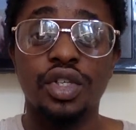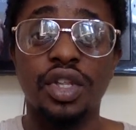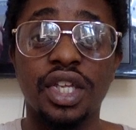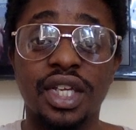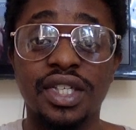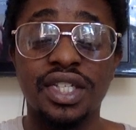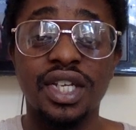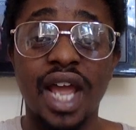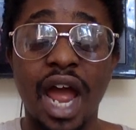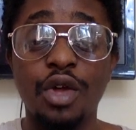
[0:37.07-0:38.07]
so that you can
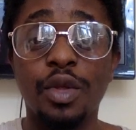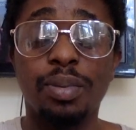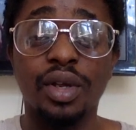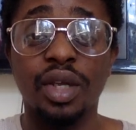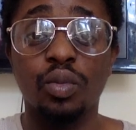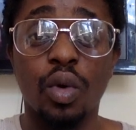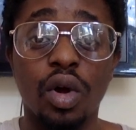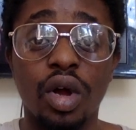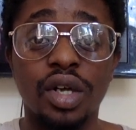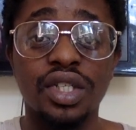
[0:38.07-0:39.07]
see how the plugin
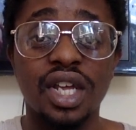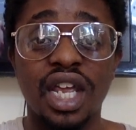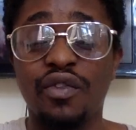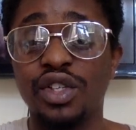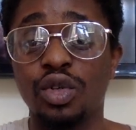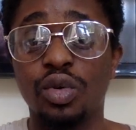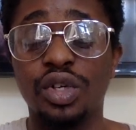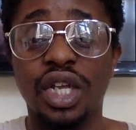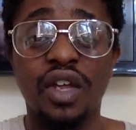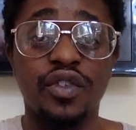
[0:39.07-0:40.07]
works, if it's
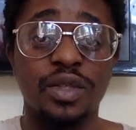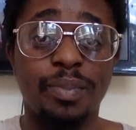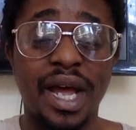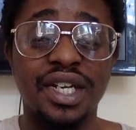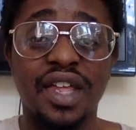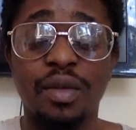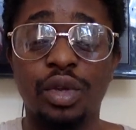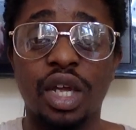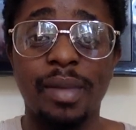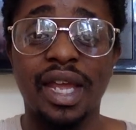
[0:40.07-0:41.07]
good, if it's bad, and then we
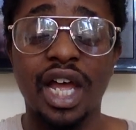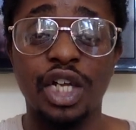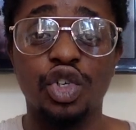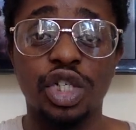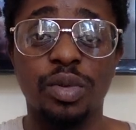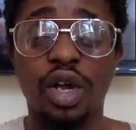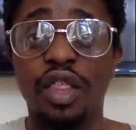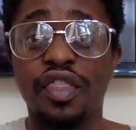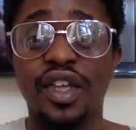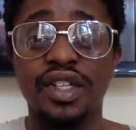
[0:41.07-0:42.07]
can make our judgment
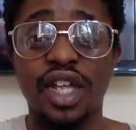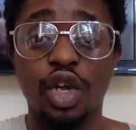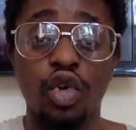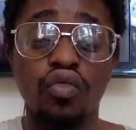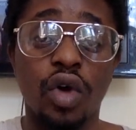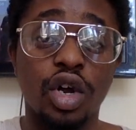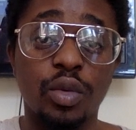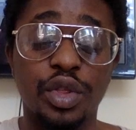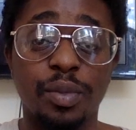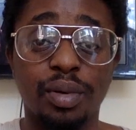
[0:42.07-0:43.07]
on things that go wrong
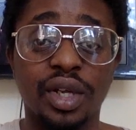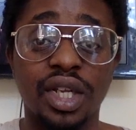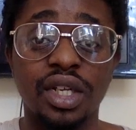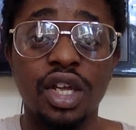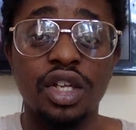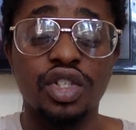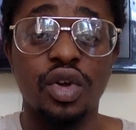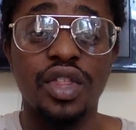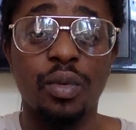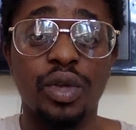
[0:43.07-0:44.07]
with the plugin
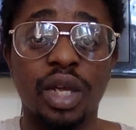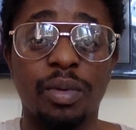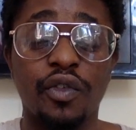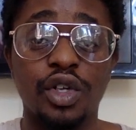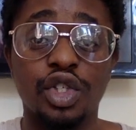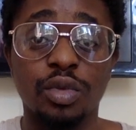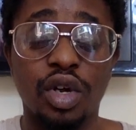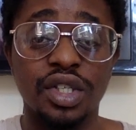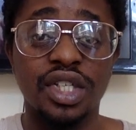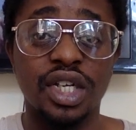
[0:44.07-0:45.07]
so that we can provide some
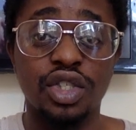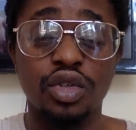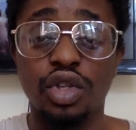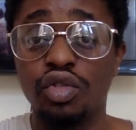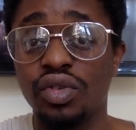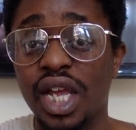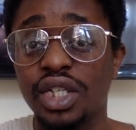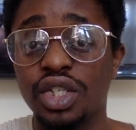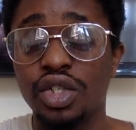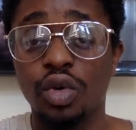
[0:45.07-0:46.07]
context to the
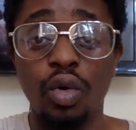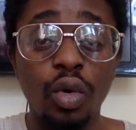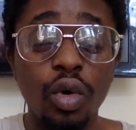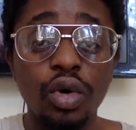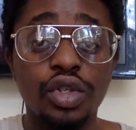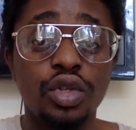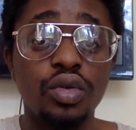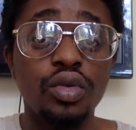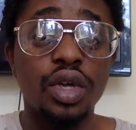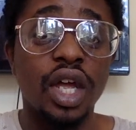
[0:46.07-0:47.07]
creators or
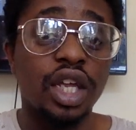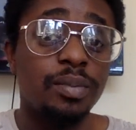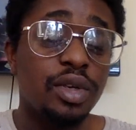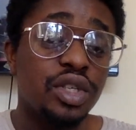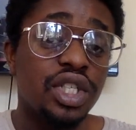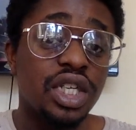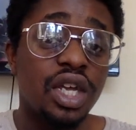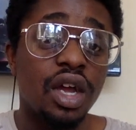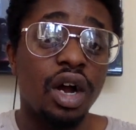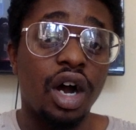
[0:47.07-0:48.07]
to a community
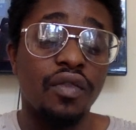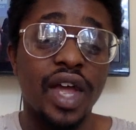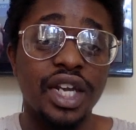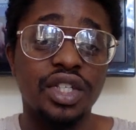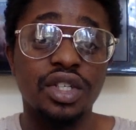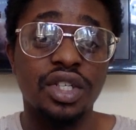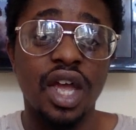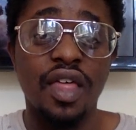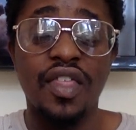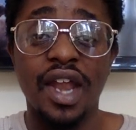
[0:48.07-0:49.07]
of editors
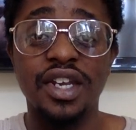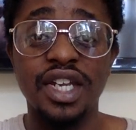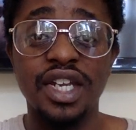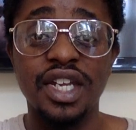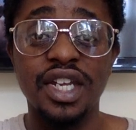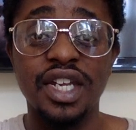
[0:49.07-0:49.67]
that need